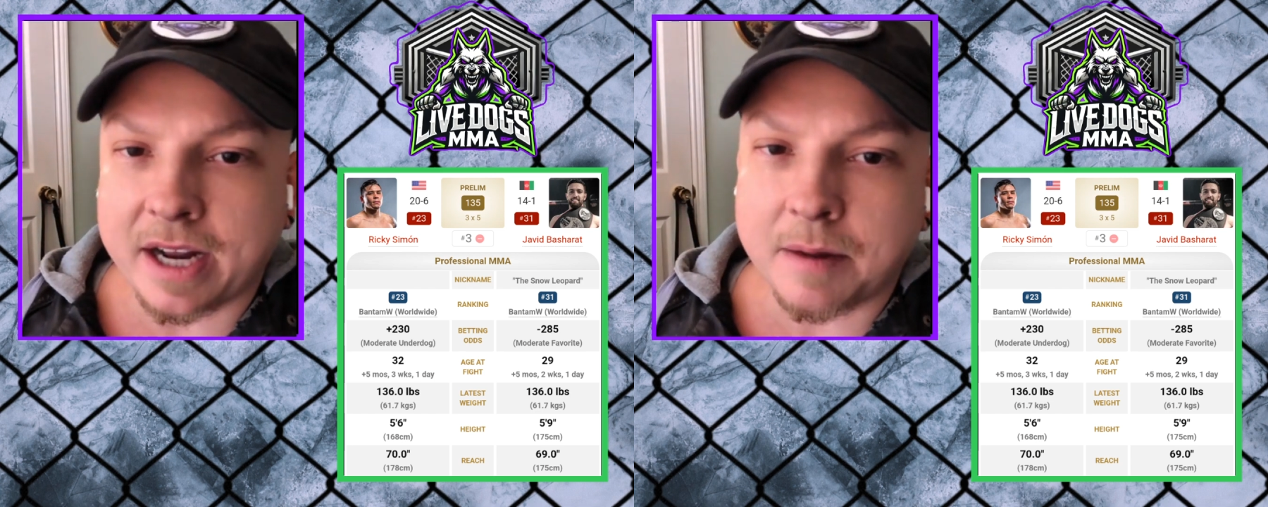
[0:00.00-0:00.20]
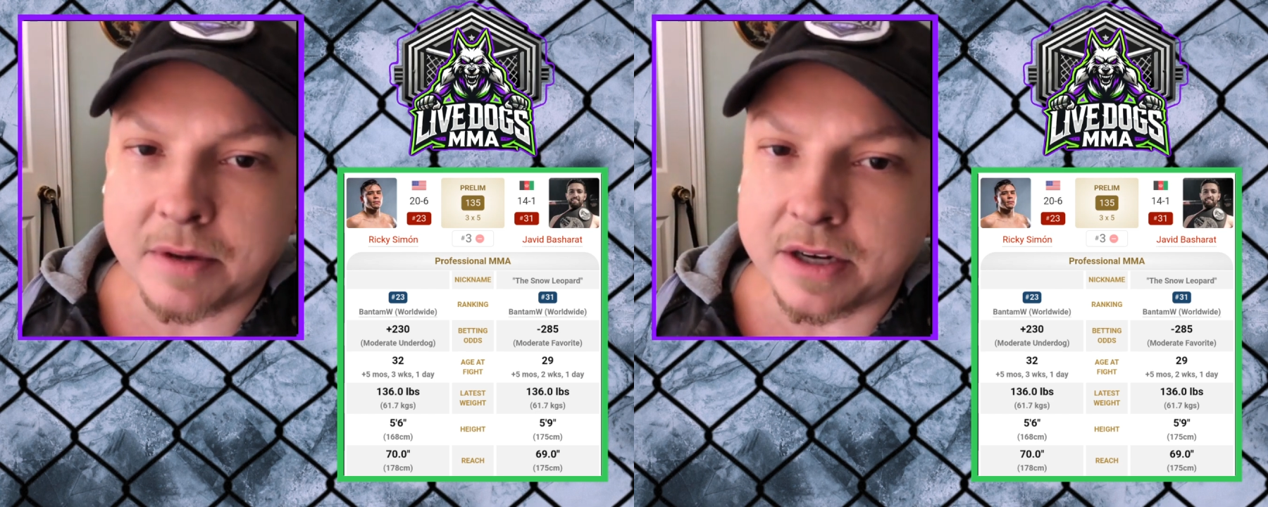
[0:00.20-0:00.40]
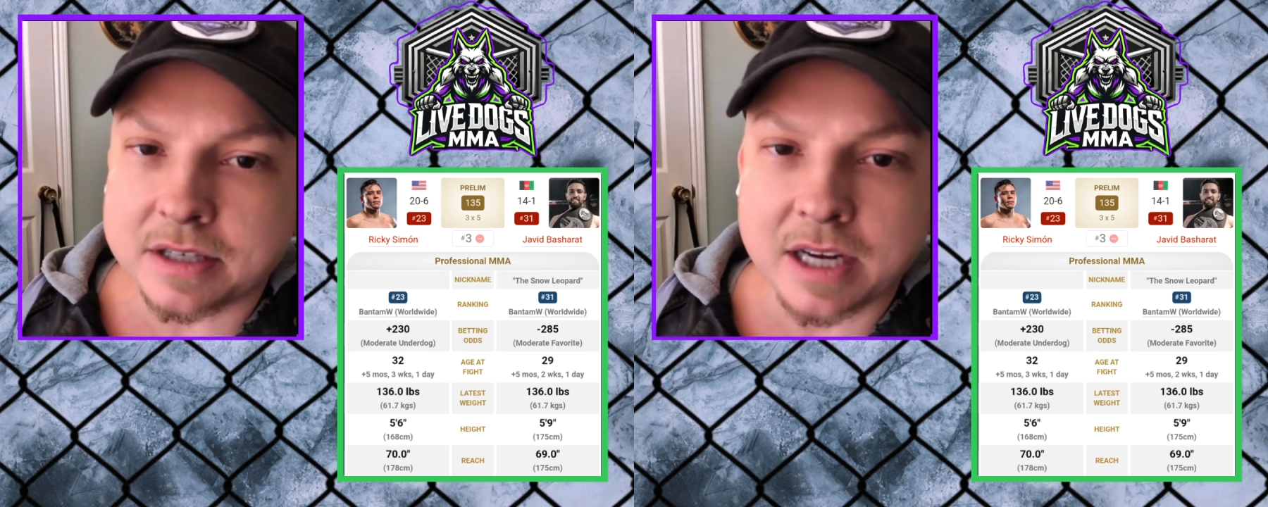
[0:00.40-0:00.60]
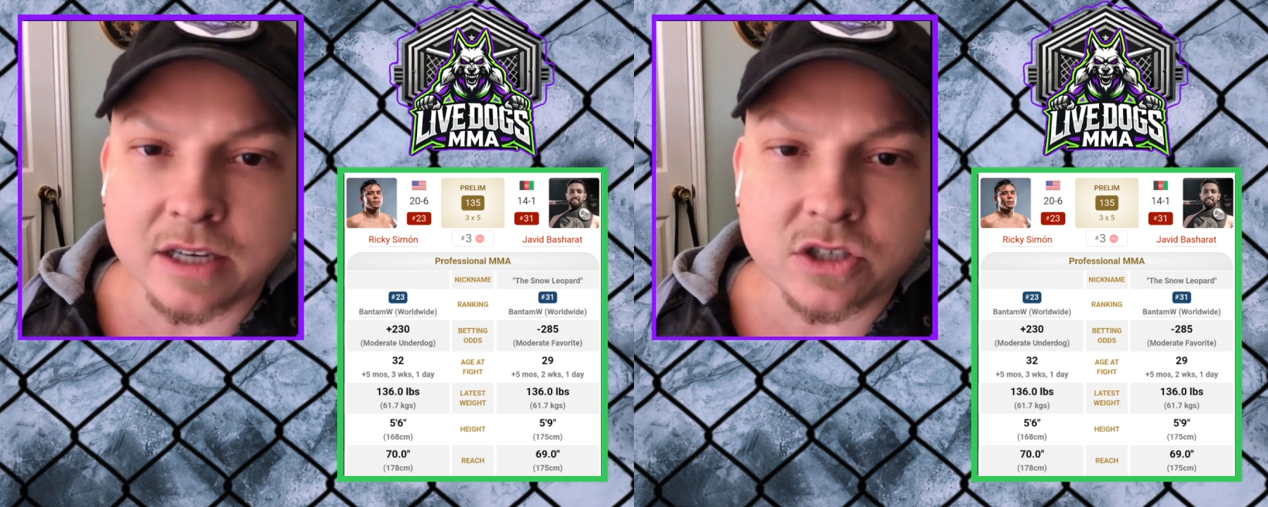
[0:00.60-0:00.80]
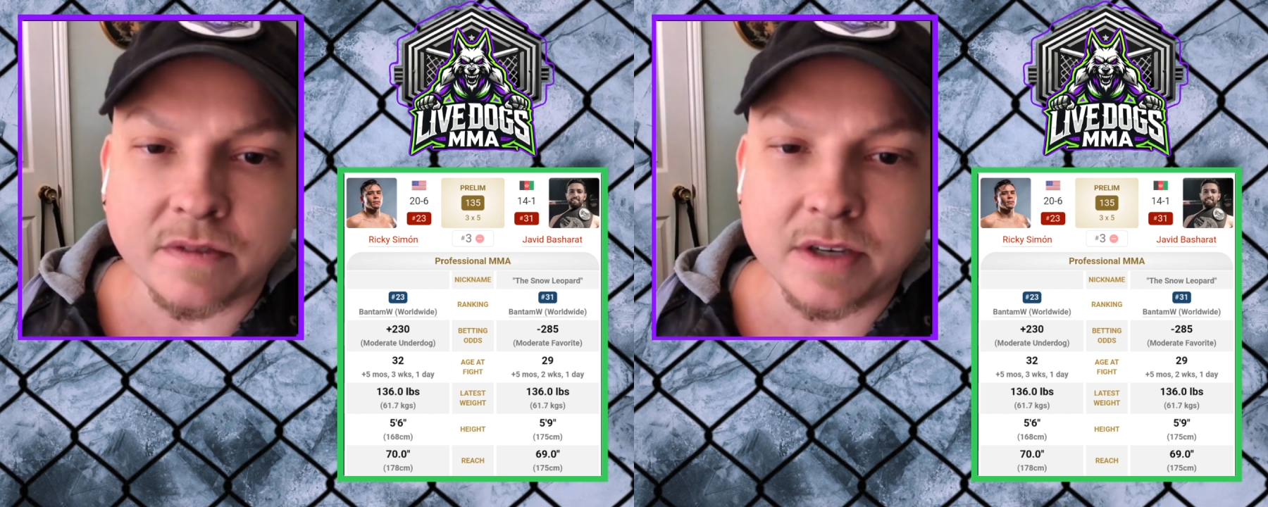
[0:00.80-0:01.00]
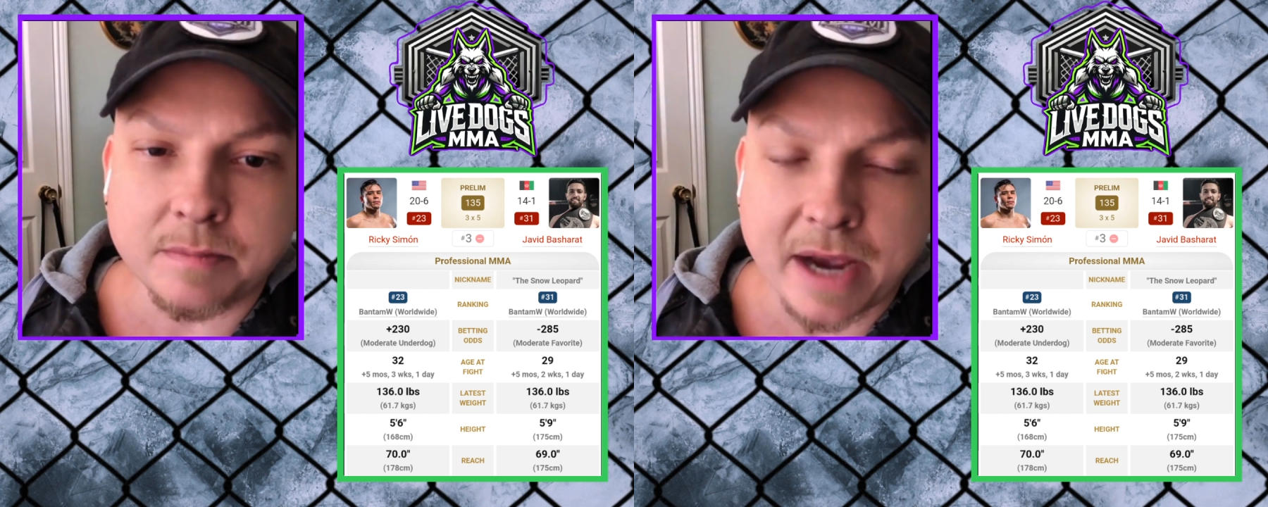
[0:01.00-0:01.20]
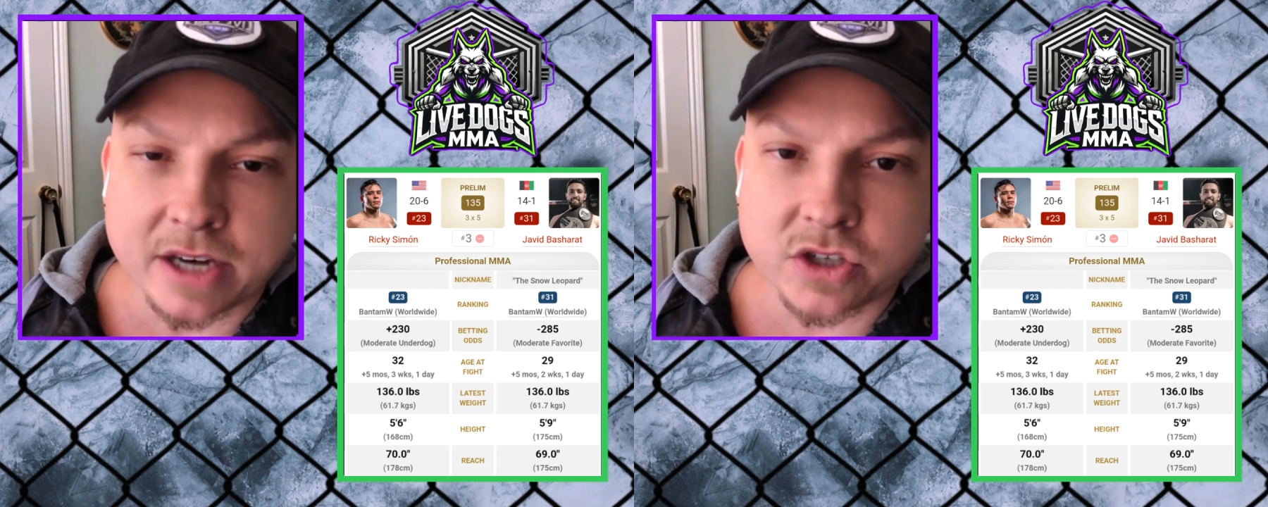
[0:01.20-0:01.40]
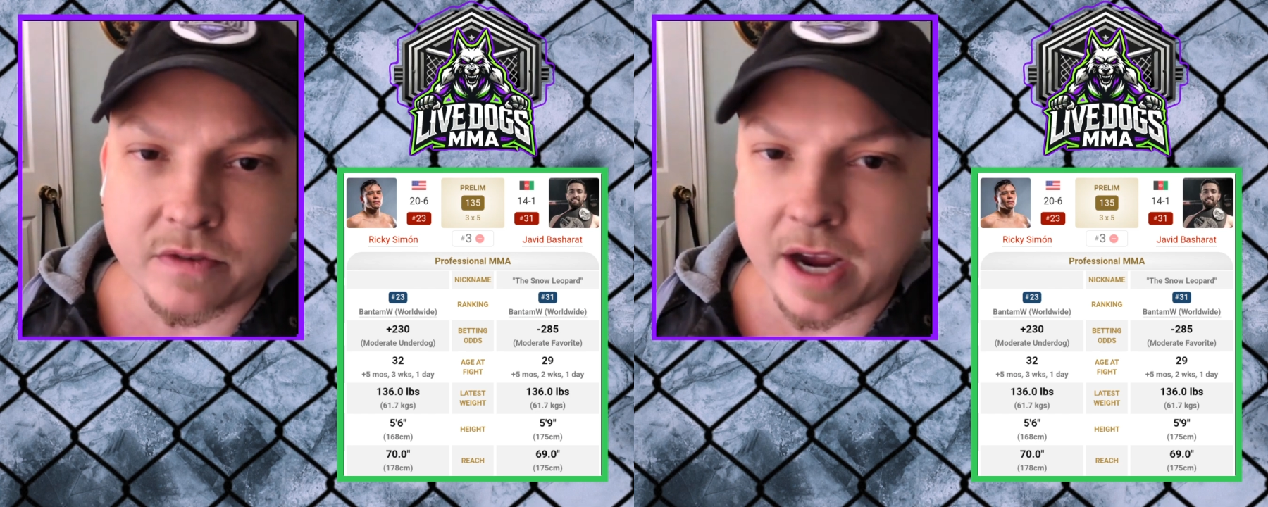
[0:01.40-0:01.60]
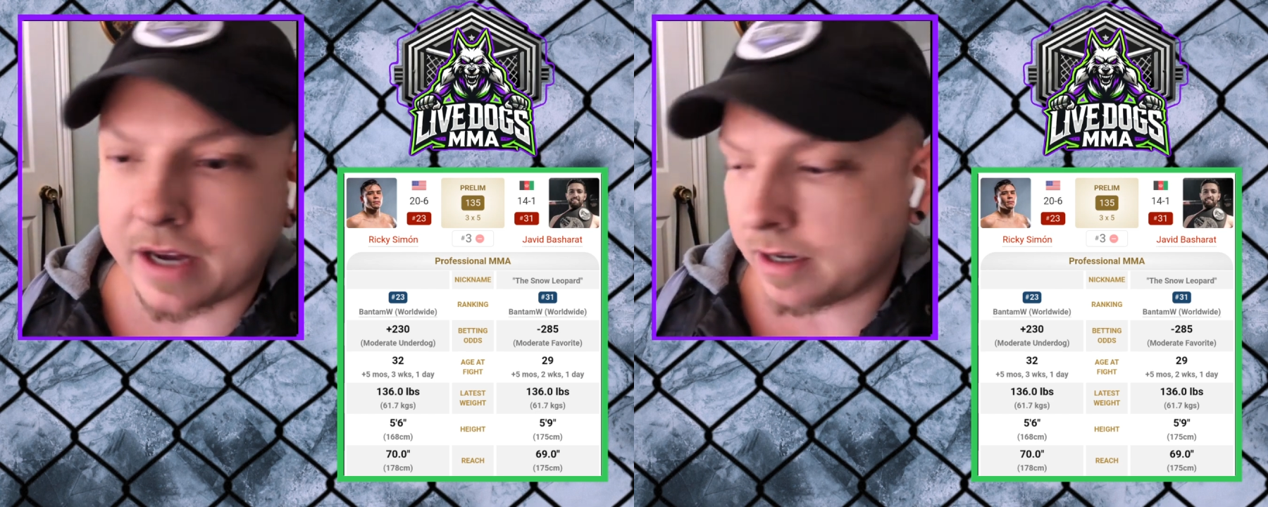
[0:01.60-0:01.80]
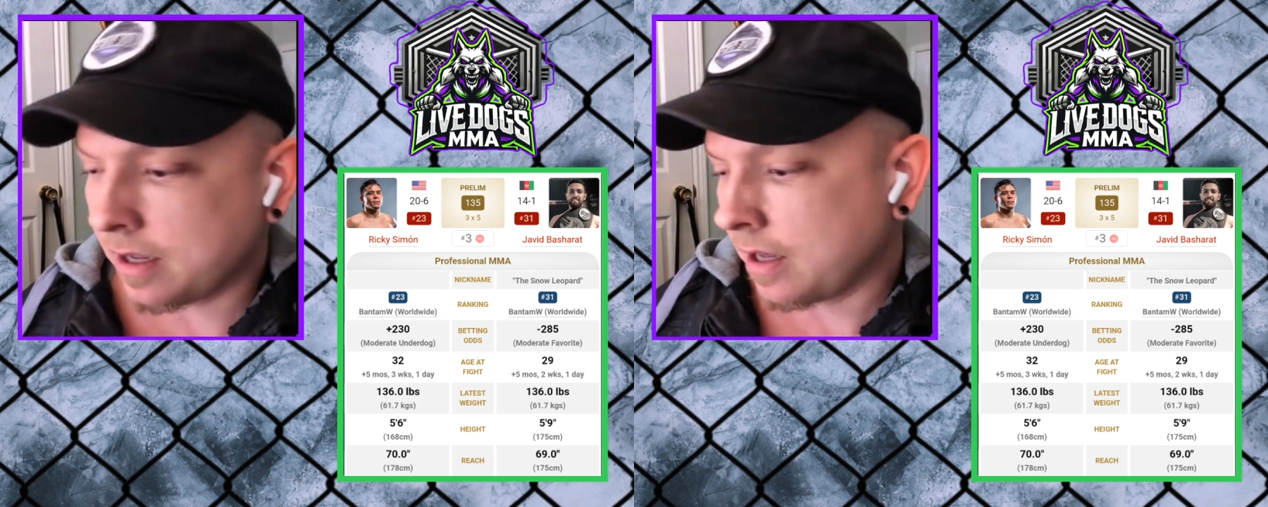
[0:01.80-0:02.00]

and I'm going to take Javid Basharat.